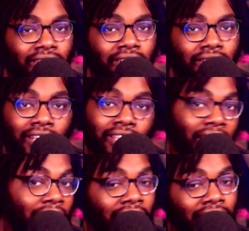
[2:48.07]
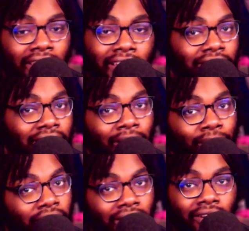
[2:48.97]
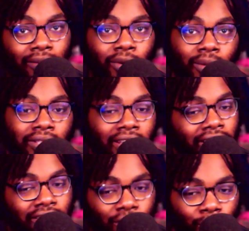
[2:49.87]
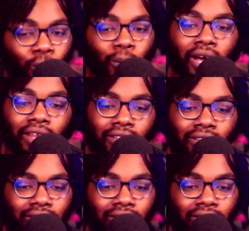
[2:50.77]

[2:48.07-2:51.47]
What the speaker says: that they ain't putting out in the public. They ain't showing nobody.